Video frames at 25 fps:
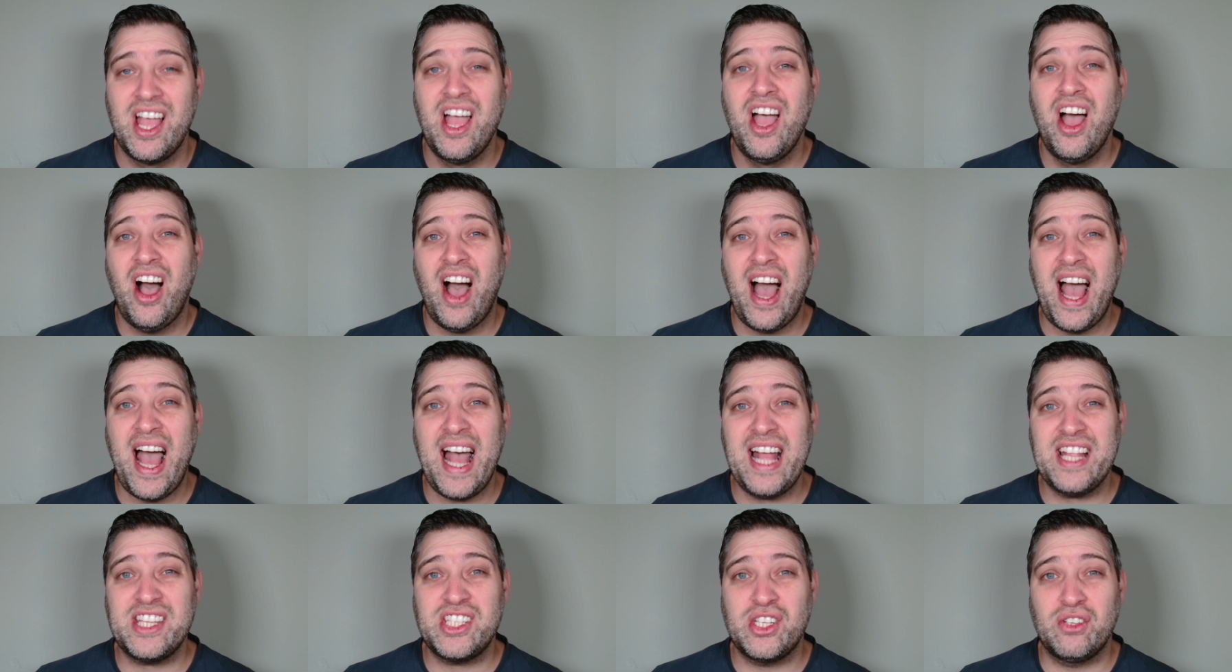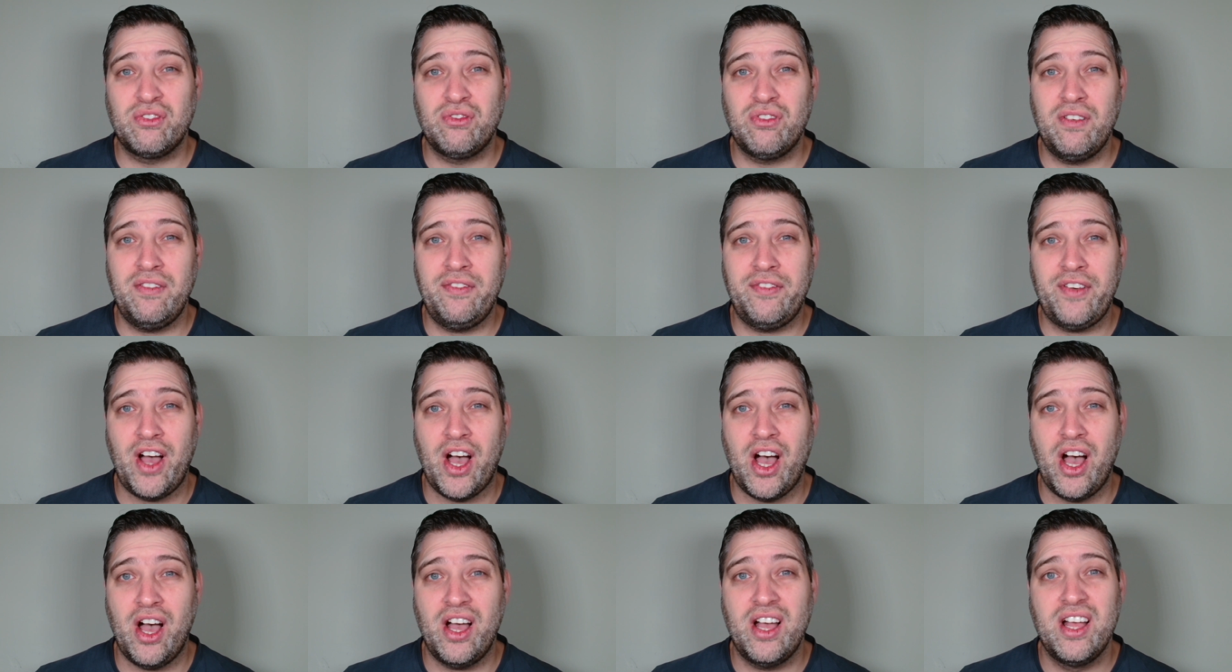I had to
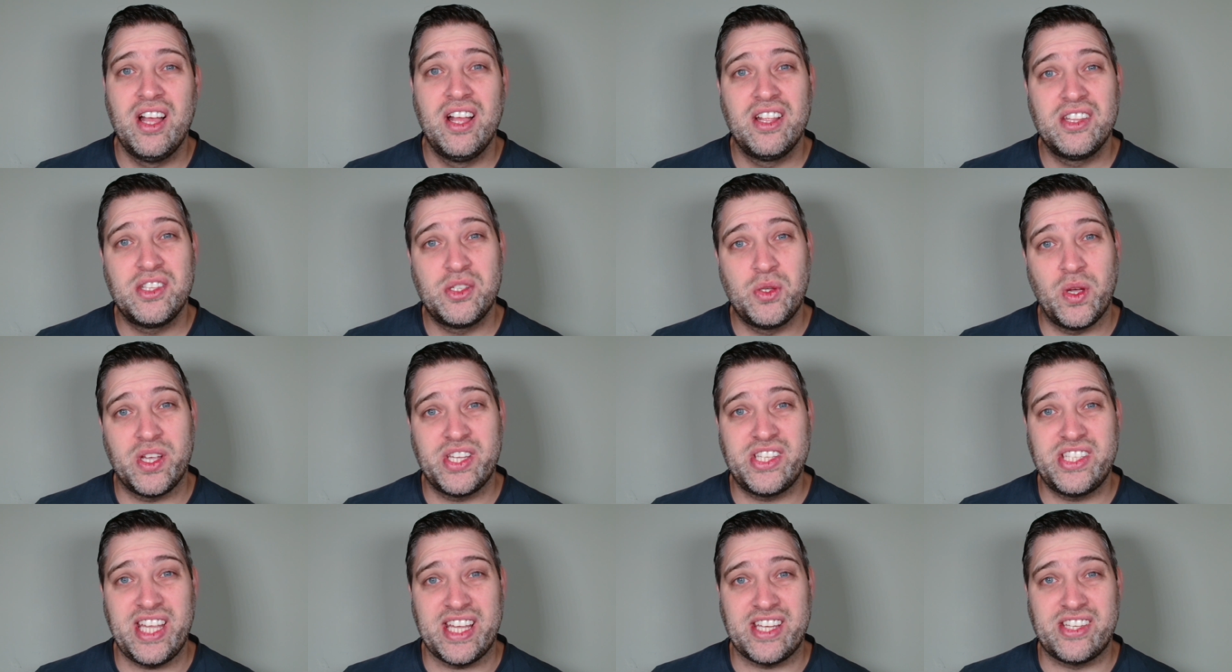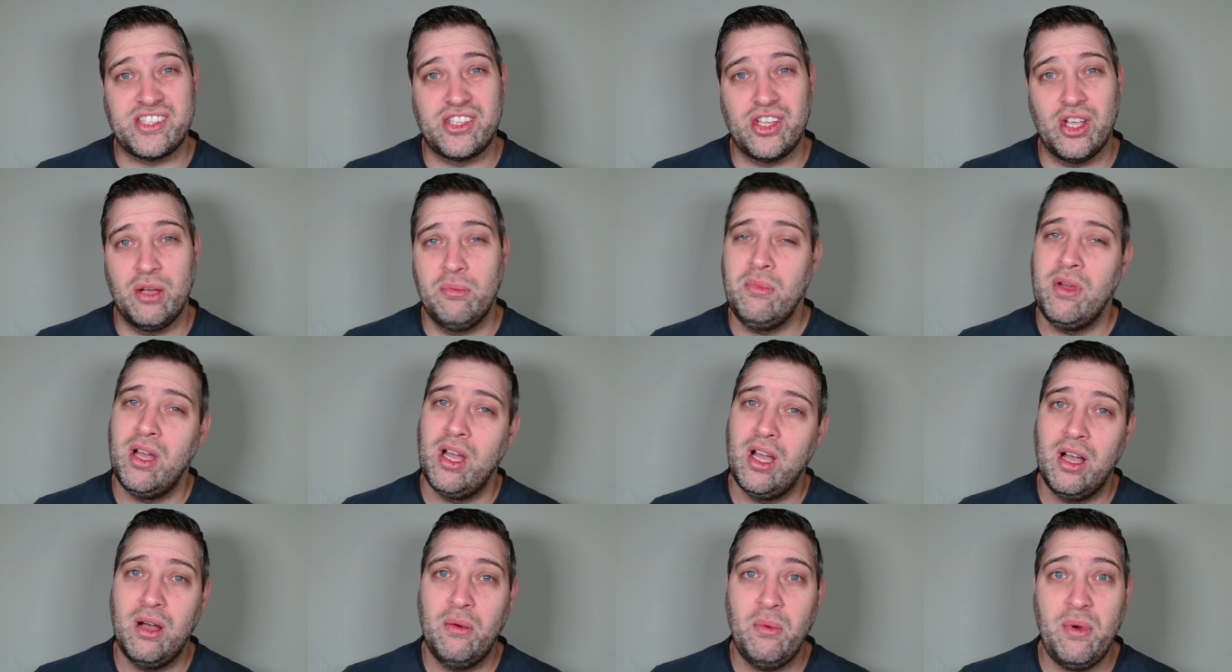revert to a system
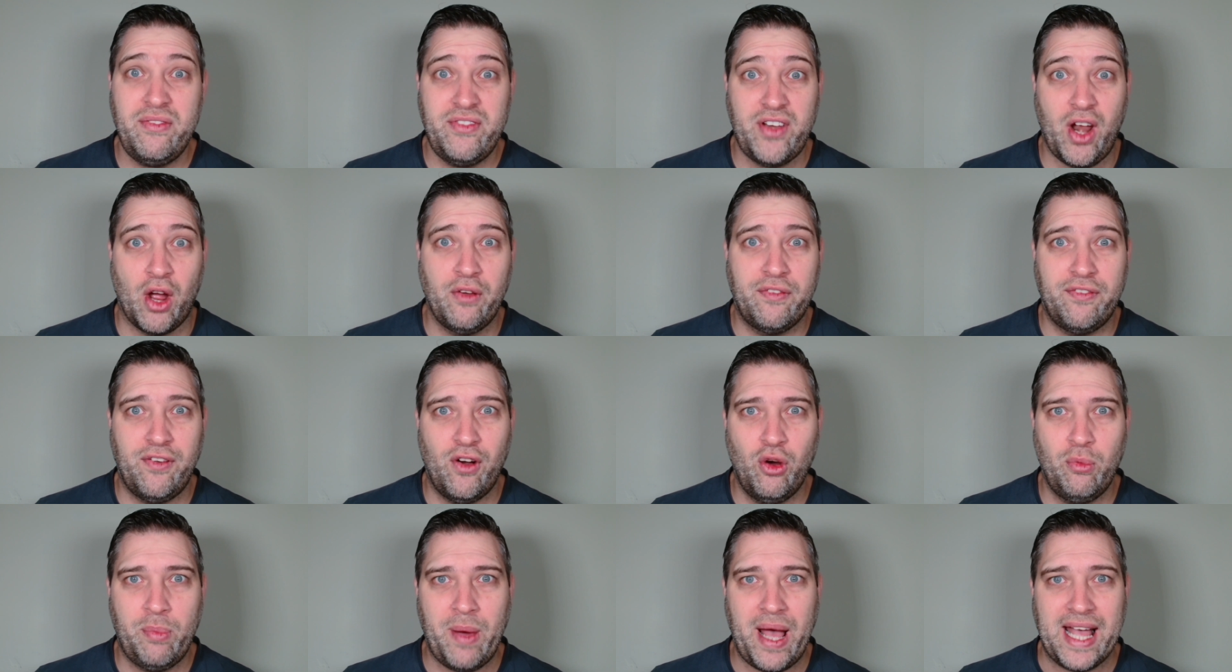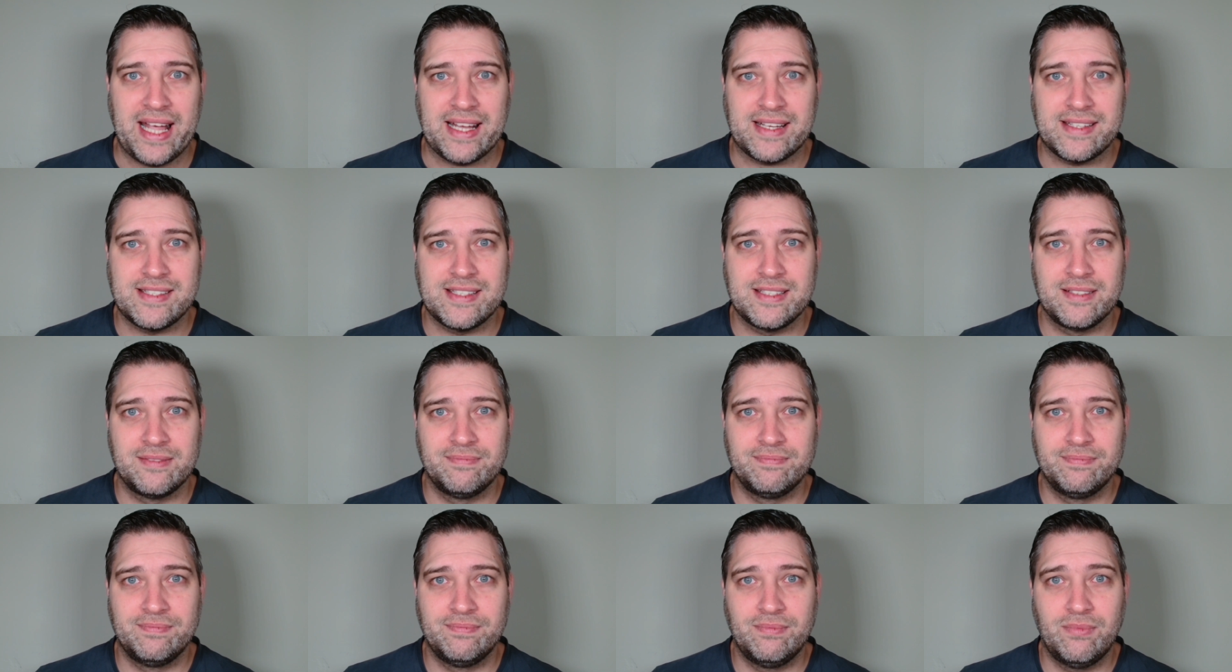with no fullbacks
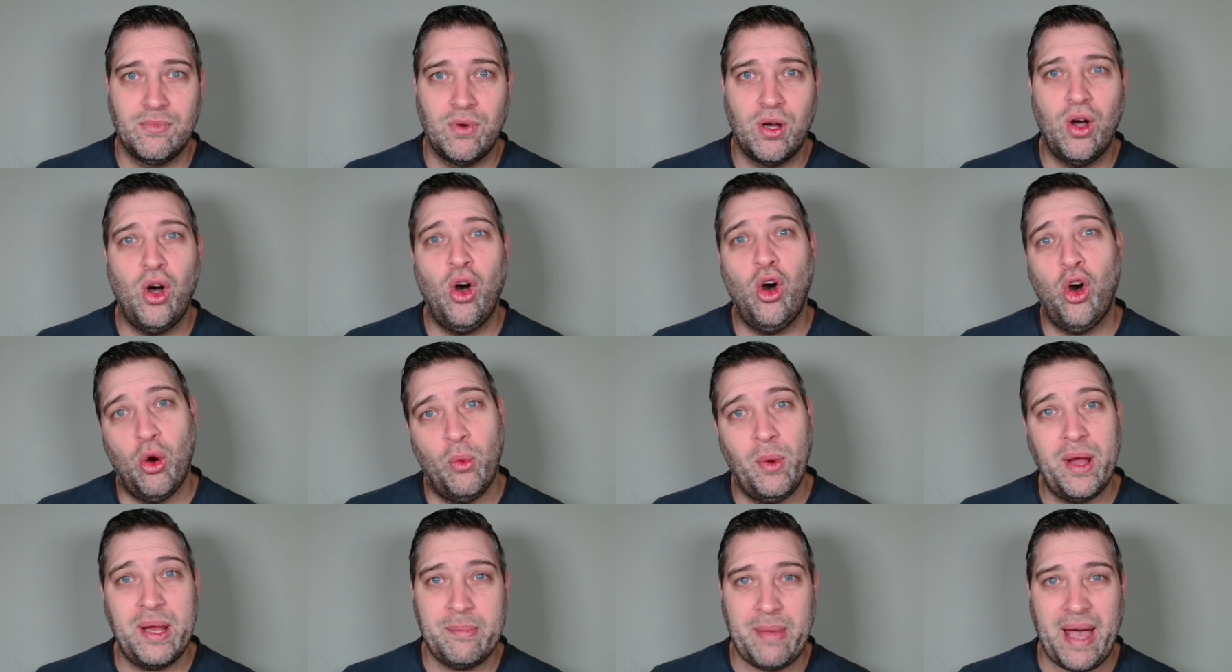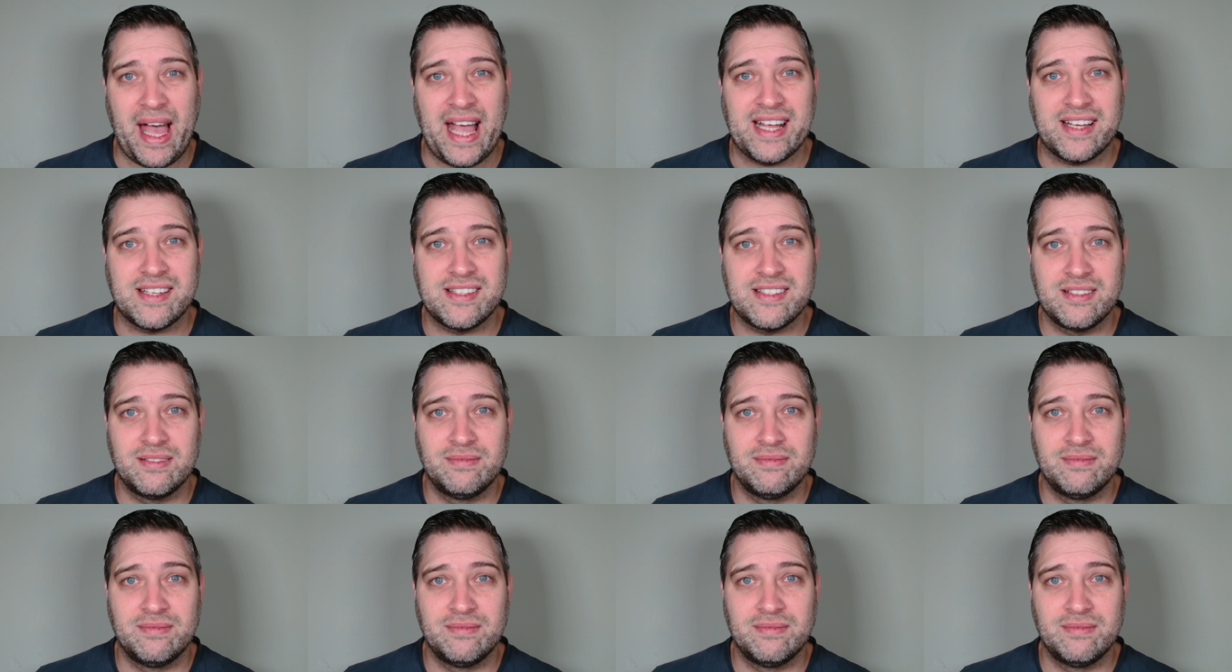or wingbacks.